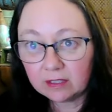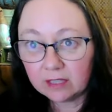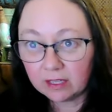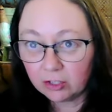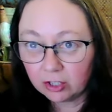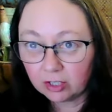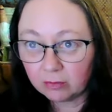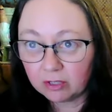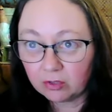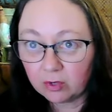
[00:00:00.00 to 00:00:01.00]

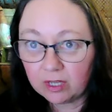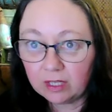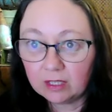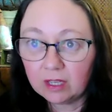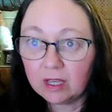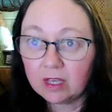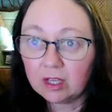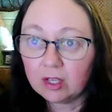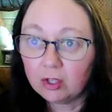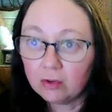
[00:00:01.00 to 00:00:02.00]
tension between
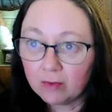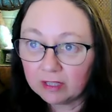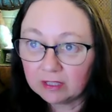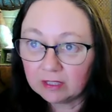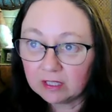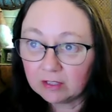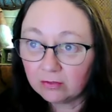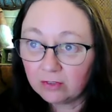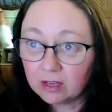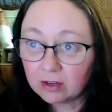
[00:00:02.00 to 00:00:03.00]
humanity's
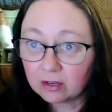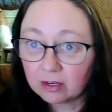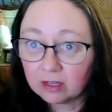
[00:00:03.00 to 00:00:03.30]
fear